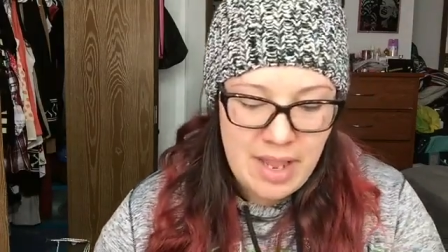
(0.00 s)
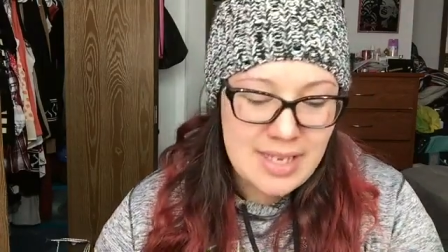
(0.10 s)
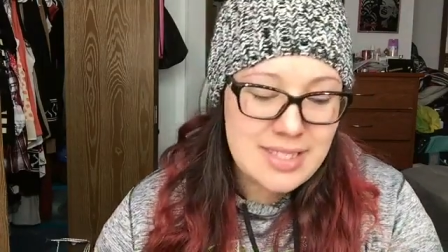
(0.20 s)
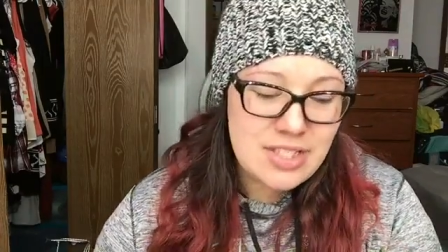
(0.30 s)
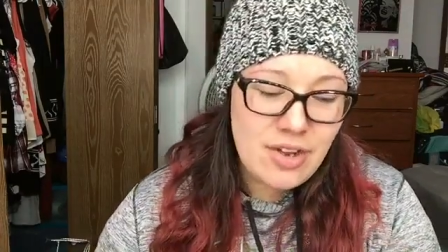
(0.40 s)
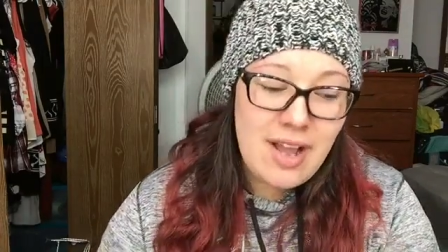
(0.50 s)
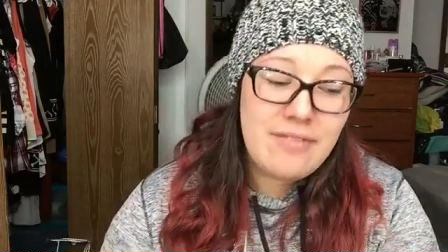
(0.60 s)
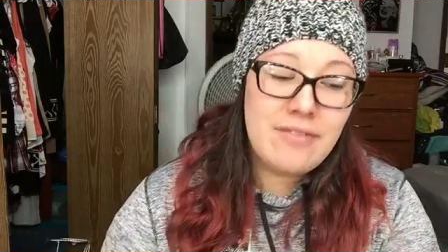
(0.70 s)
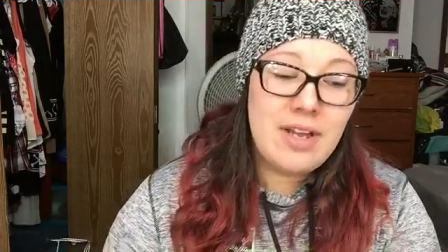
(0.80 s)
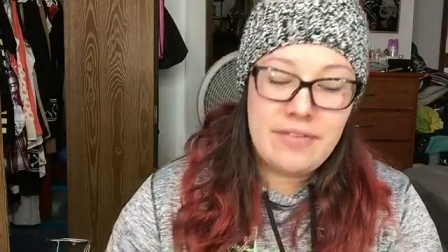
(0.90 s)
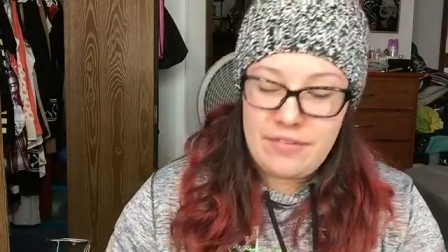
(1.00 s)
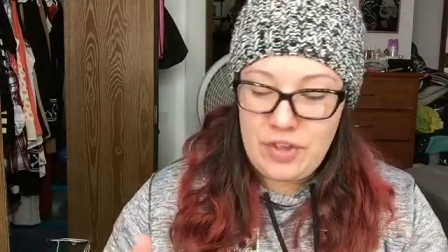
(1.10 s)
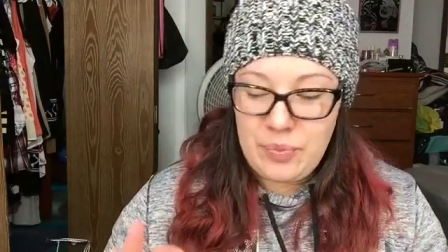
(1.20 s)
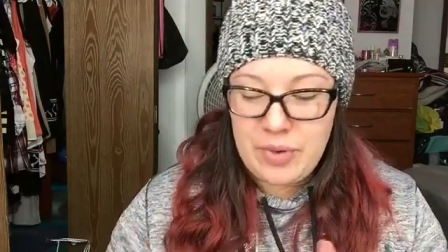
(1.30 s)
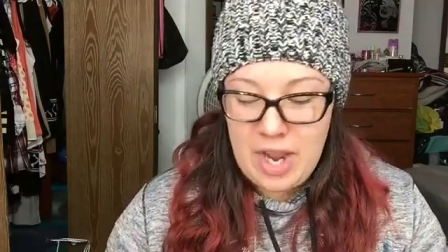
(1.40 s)
I still have a
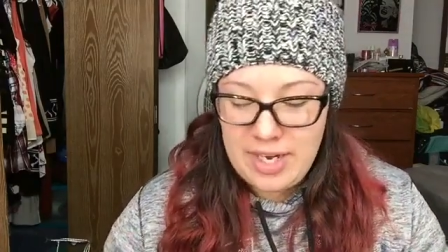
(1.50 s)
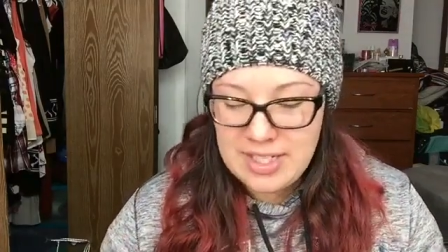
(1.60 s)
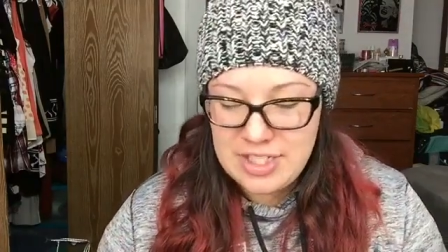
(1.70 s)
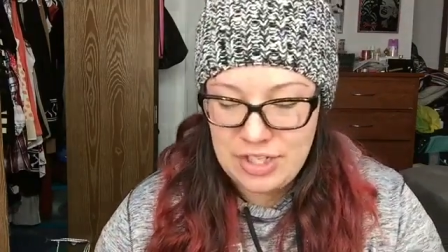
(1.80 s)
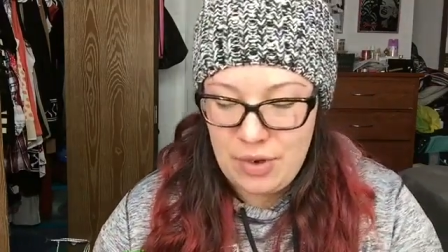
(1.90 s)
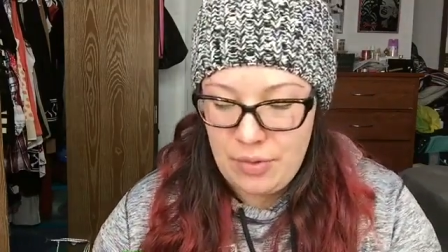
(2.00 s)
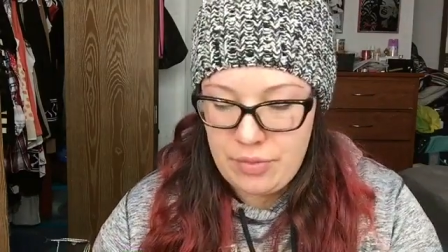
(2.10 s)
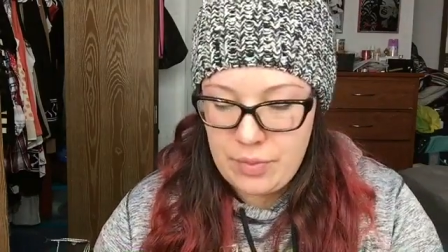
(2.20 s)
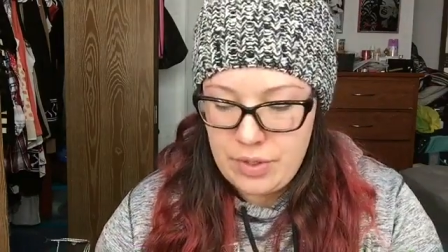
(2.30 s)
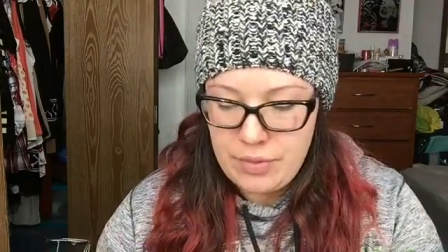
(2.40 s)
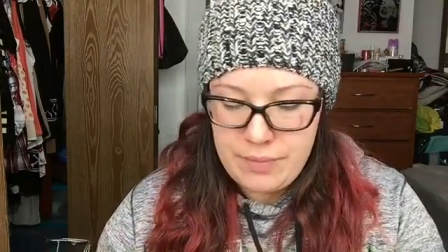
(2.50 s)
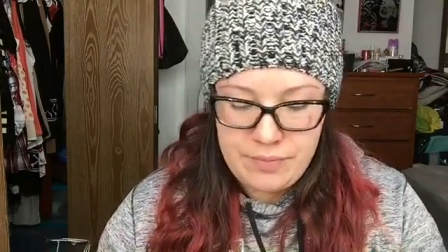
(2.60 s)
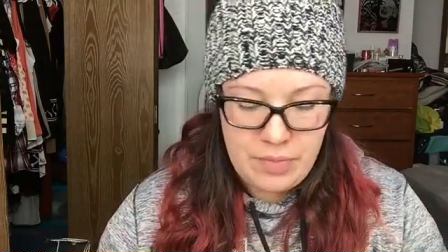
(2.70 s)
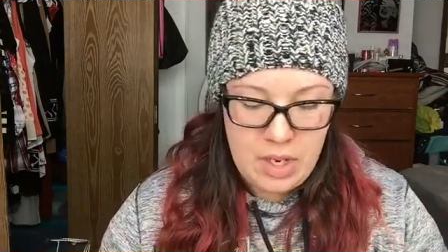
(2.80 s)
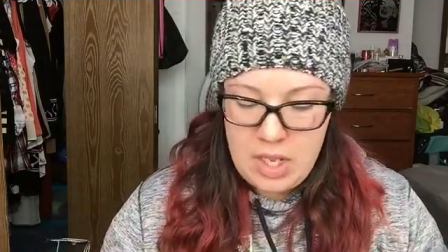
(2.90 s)
few products to go through.
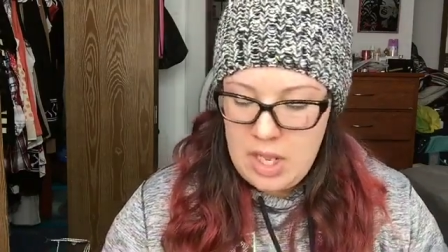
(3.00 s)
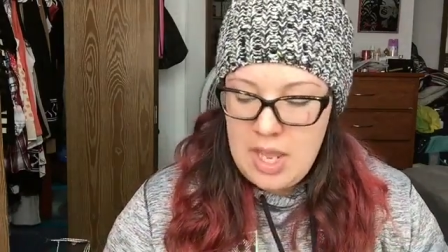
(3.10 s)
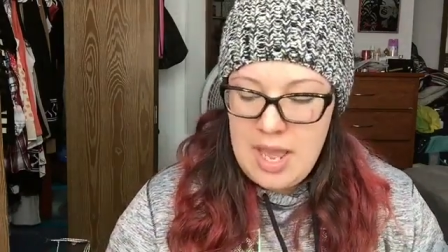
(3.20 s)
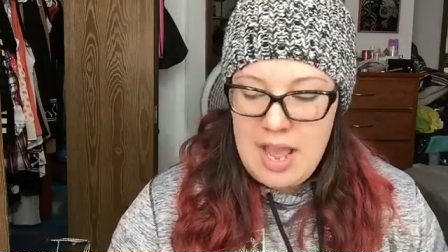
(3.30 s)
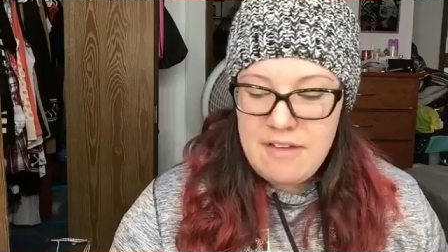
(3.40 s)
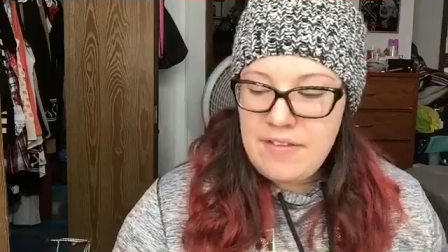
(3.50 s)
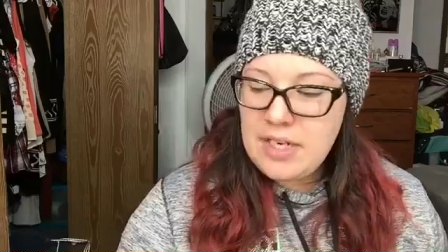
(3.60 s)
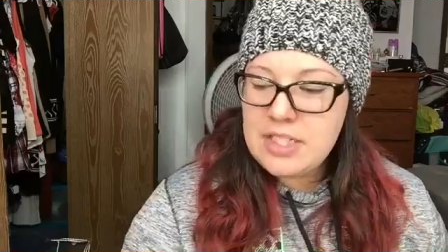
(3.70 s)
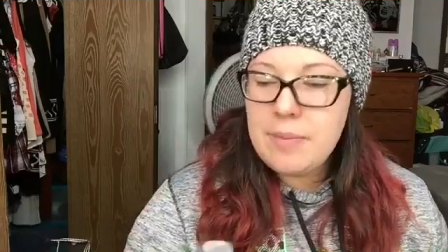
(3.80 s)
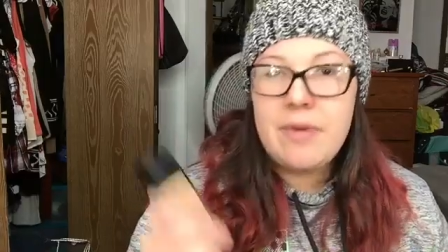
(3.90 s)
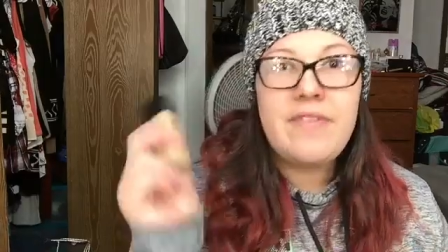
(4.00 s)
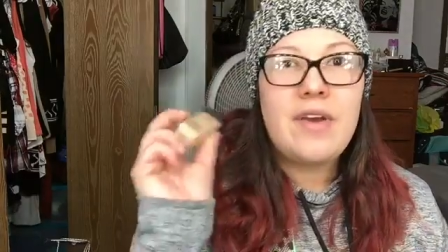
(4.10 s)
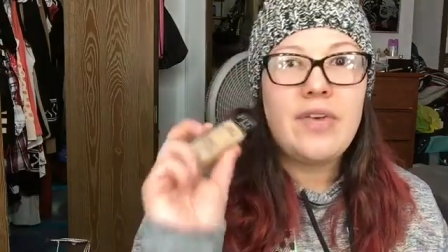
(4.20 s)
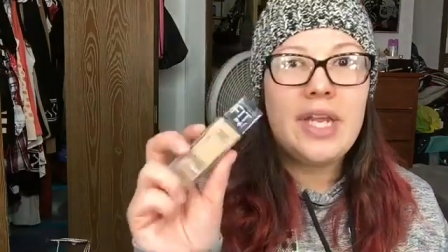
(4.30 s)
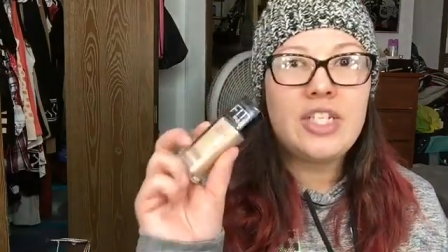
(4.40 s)
I finished up a
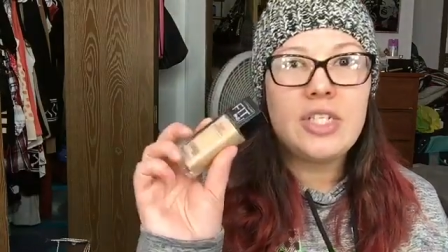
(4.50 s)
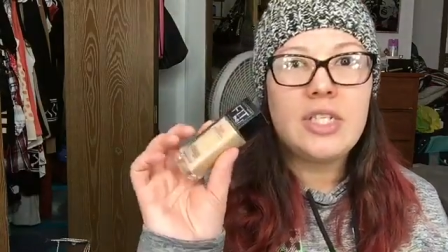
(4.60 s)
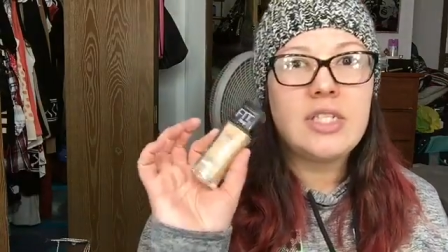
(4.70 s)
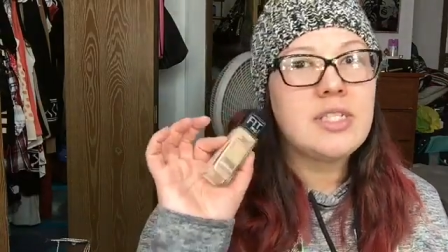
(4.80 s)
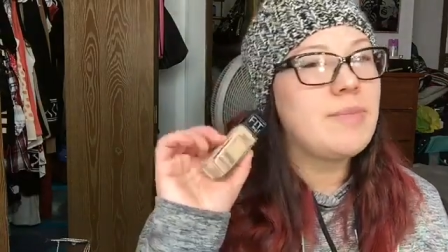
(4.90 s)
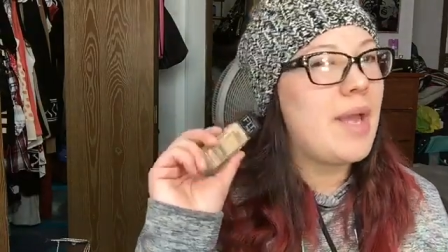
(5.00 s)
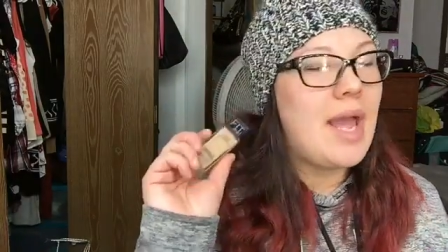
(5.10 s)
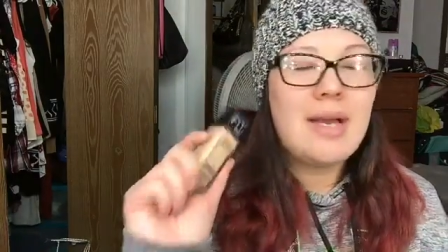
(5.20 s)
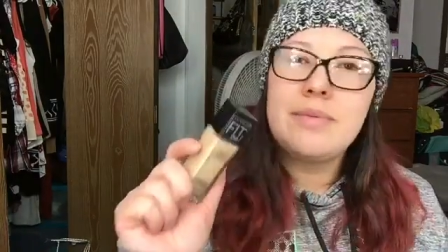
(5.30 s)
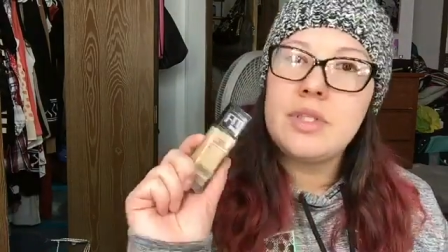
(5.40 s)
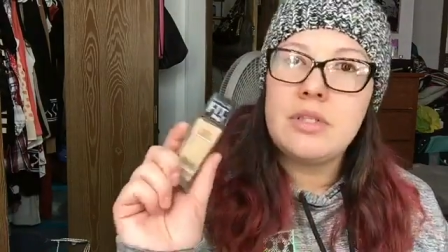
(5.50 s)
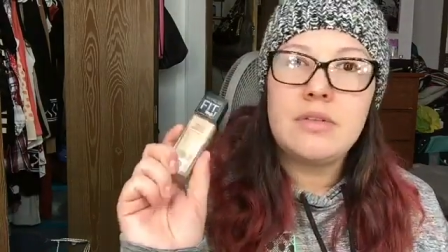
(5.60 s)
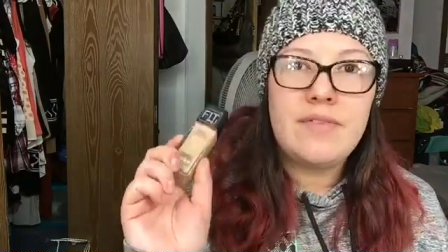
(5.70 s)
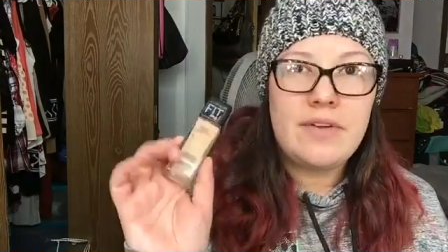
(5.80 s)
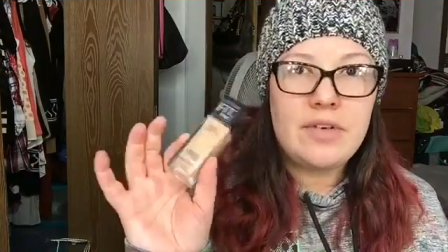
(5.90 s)
foundation. This is my
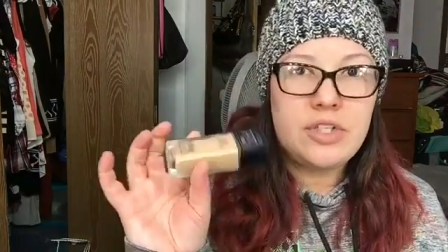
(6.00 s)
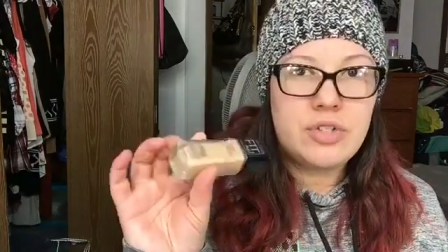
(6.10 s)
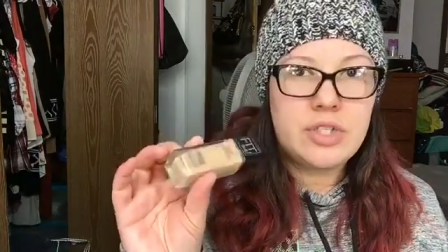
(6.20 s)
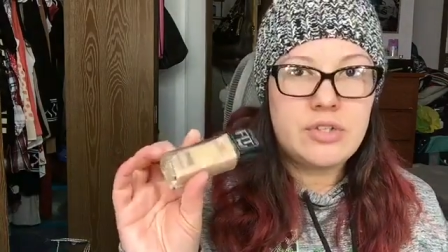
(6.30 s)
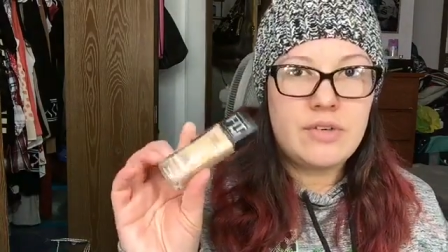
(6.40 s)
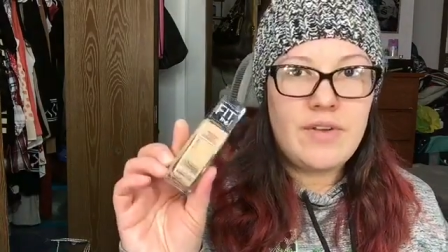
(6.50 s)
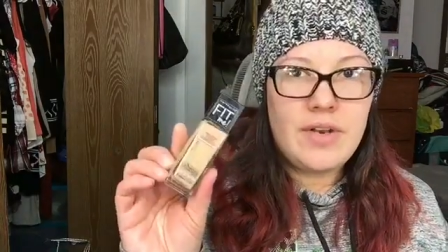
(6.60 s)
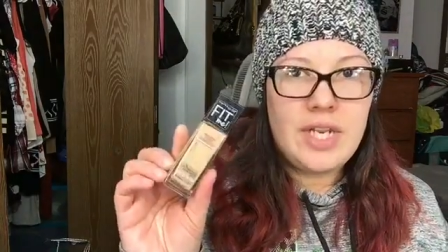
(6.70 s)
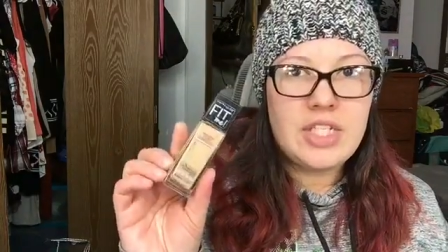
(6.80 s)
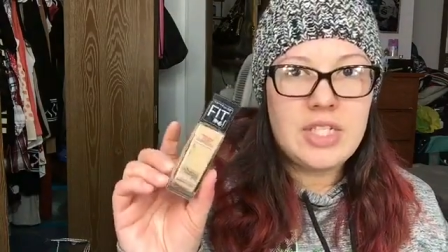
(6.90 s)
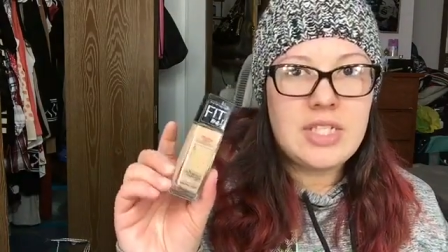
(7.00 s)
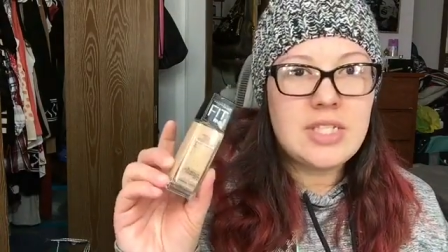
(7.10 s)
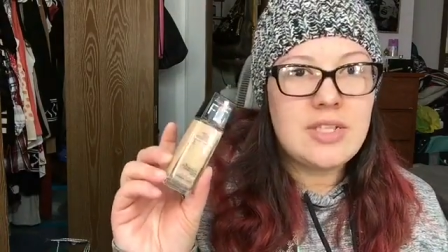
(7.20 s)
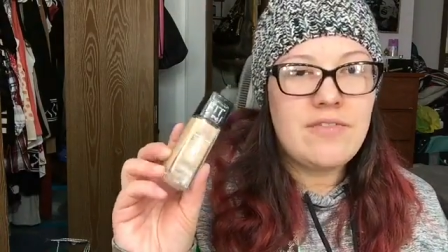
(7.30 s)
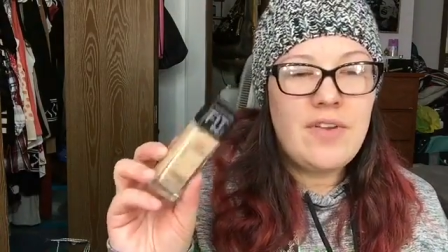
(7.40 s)
absolute favorite drugstore foundation. This
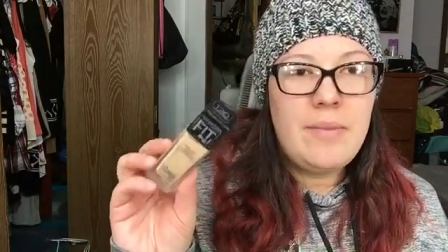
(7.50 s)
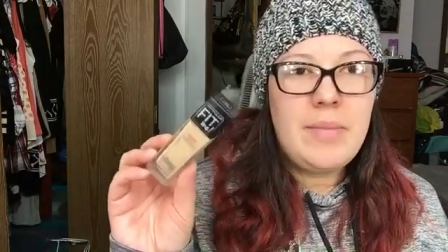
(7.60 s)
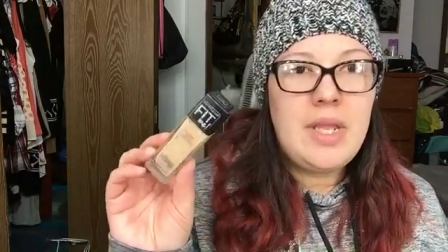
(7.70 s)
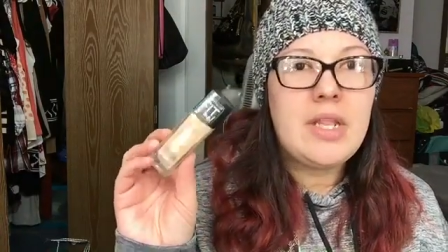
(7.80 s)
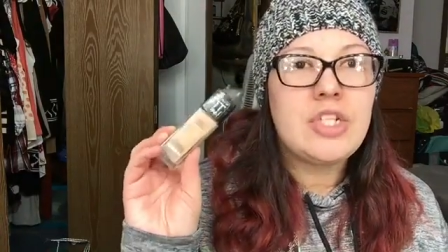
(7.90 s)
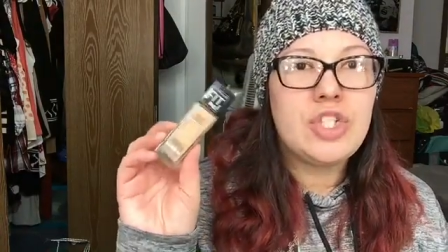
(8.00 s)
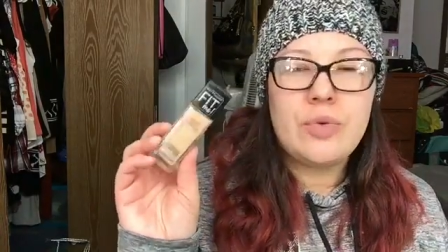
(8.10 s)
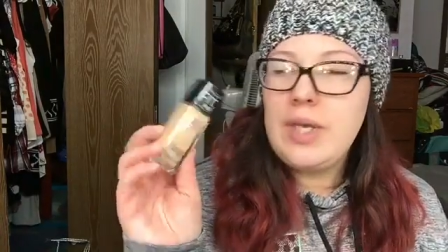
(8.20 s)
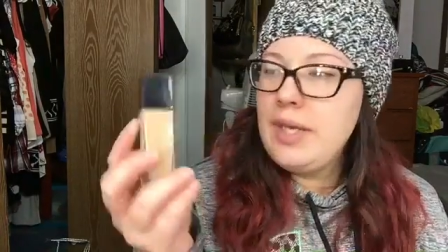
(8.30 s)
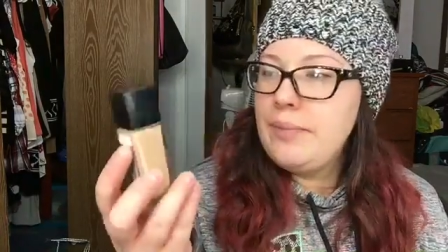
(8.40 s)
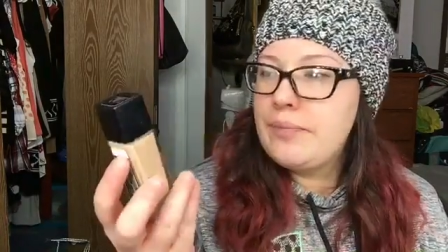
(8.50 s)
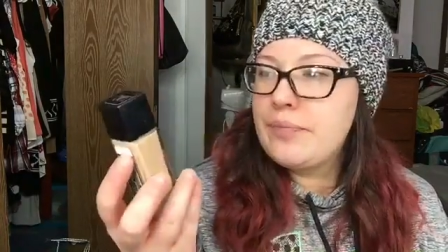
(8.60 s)
is the Fit Me, the Dewy